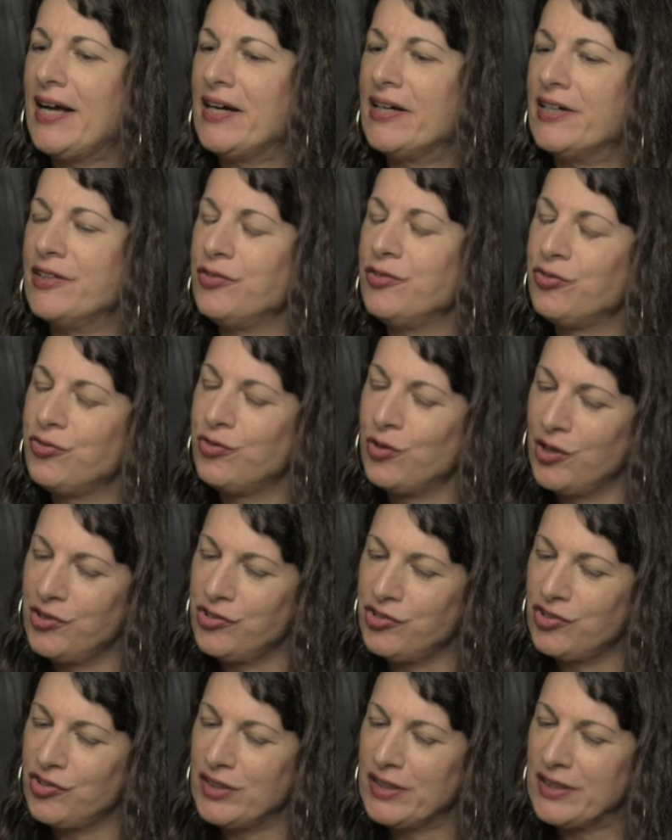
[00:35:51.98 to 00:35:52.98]

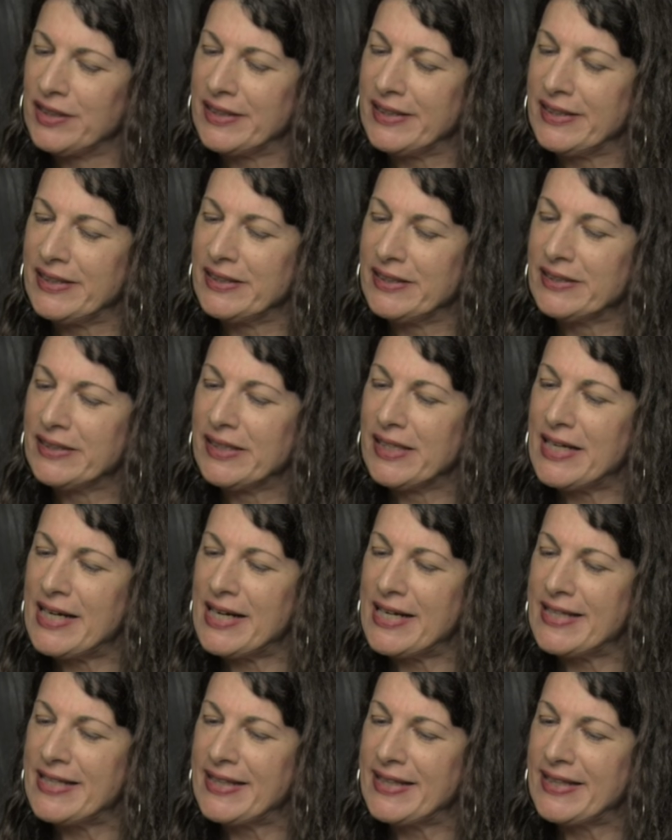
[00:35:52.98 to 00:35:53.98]
Unfortunately,
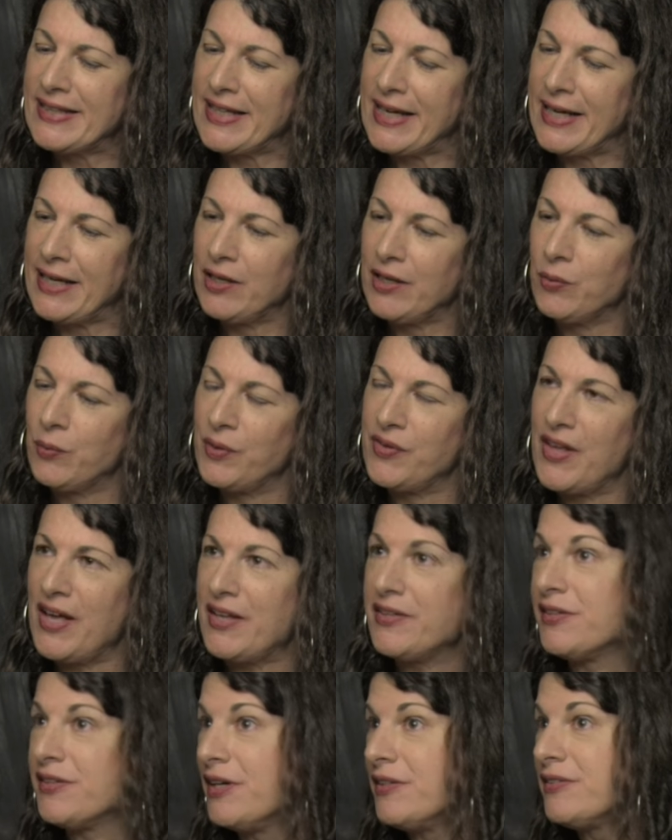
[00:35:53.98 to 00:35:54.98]
I think when
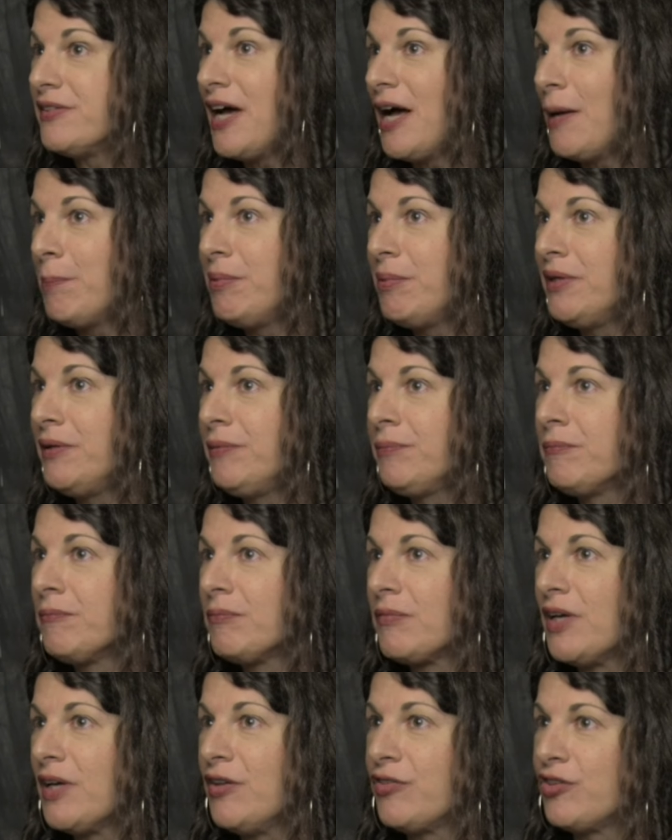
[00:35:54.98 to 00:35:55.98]
that does happen,
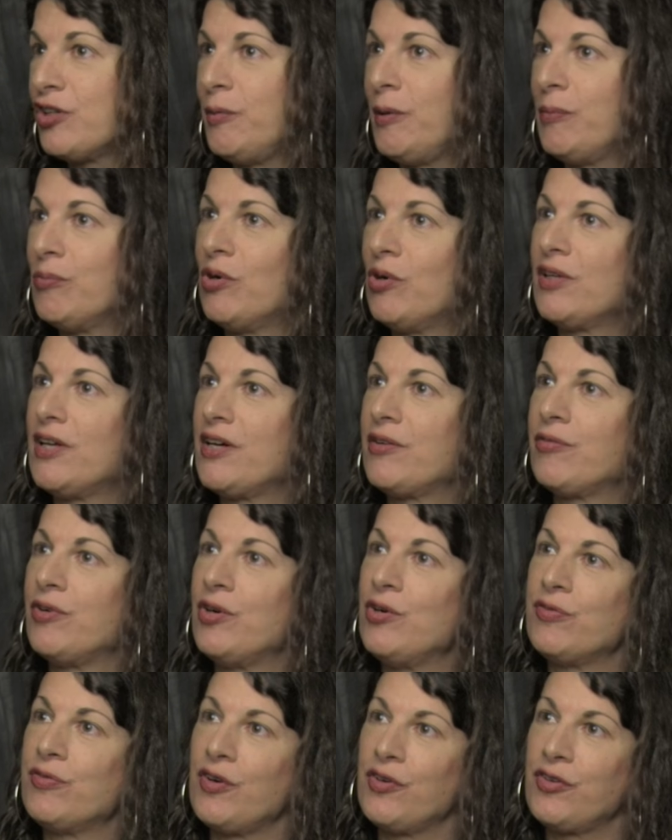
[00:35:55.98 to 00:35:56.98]
it's going to be more like
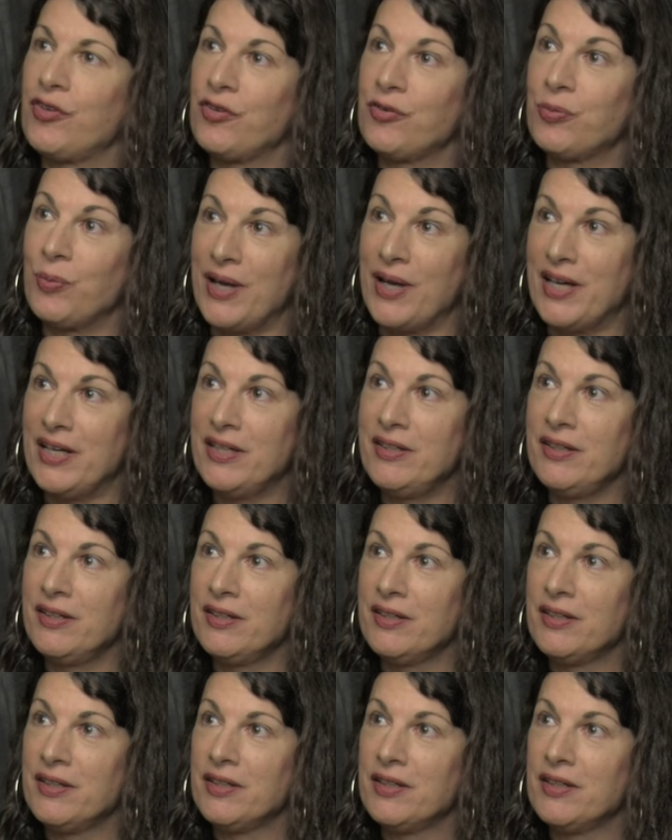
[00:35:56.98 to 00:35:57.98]
Roe versus Wade
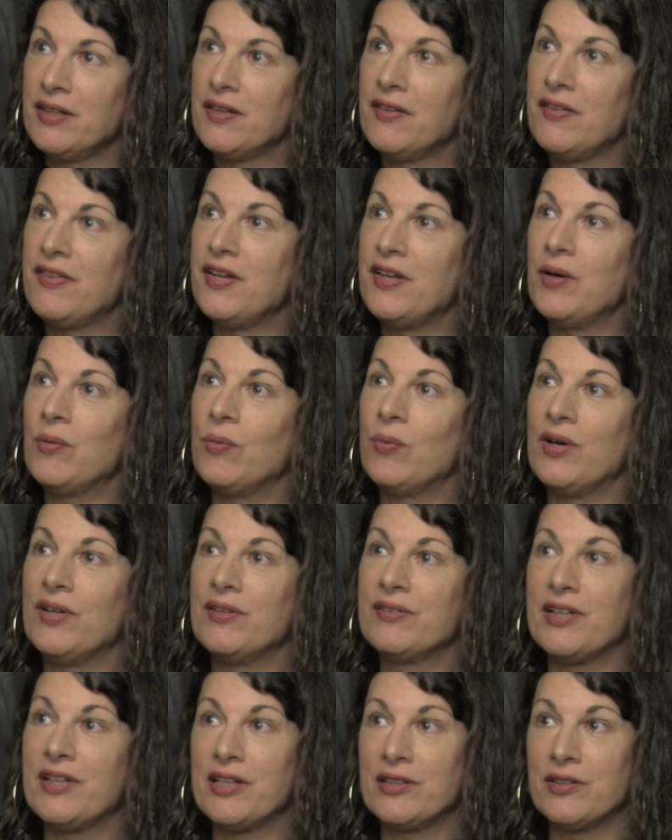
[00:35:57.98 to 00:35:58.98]
than it
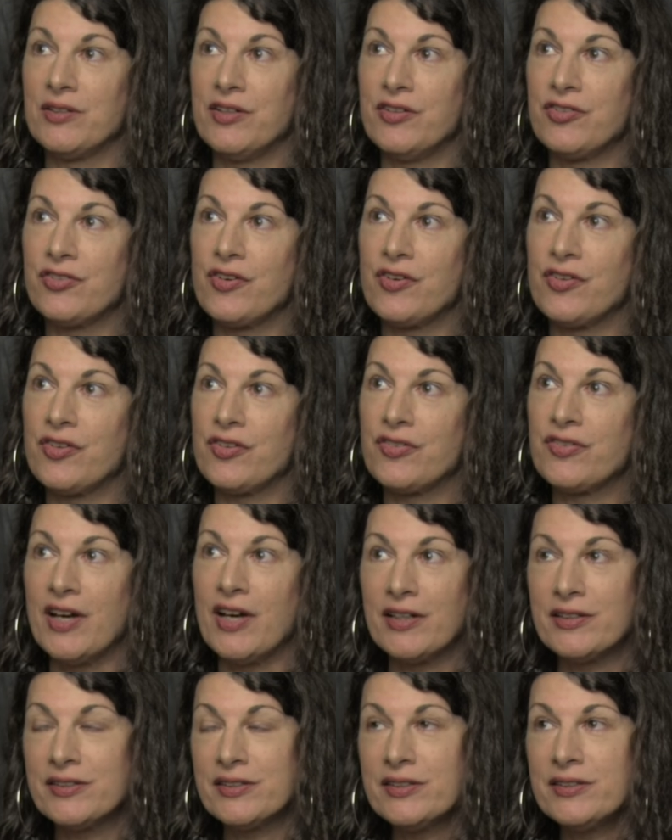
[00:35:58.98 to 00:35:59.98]
was like Lawrence versus
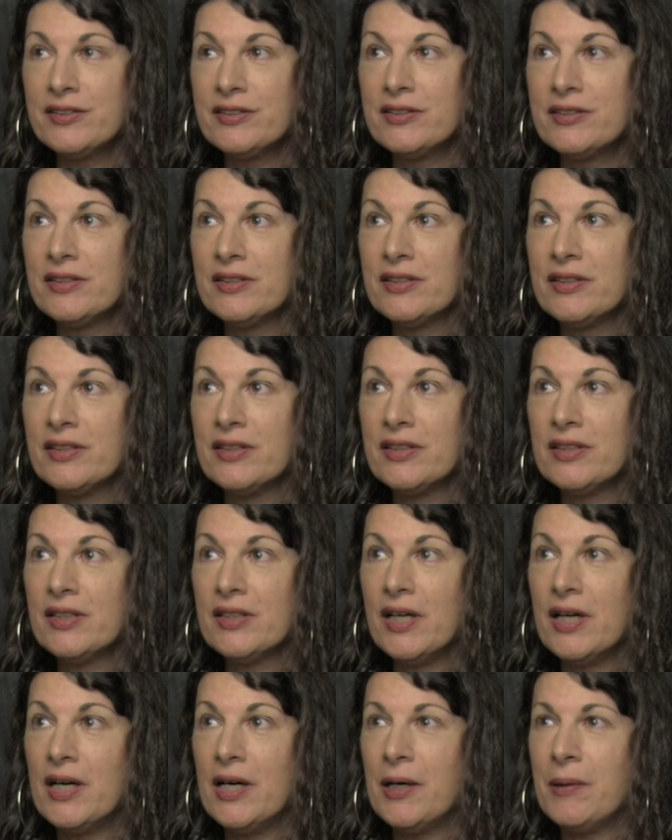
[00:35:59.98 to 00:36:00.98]
Texas.
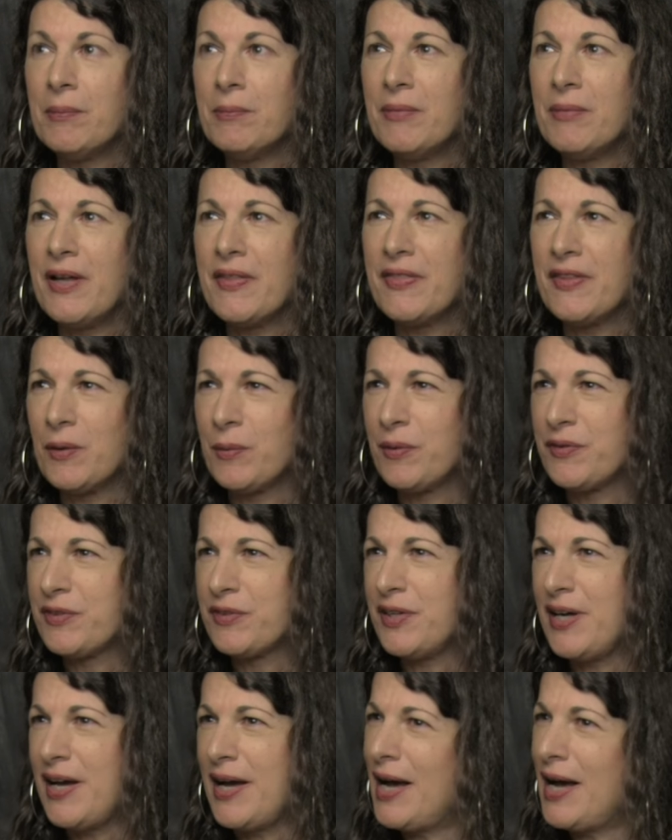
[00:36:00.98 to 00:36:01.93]
I think what's going to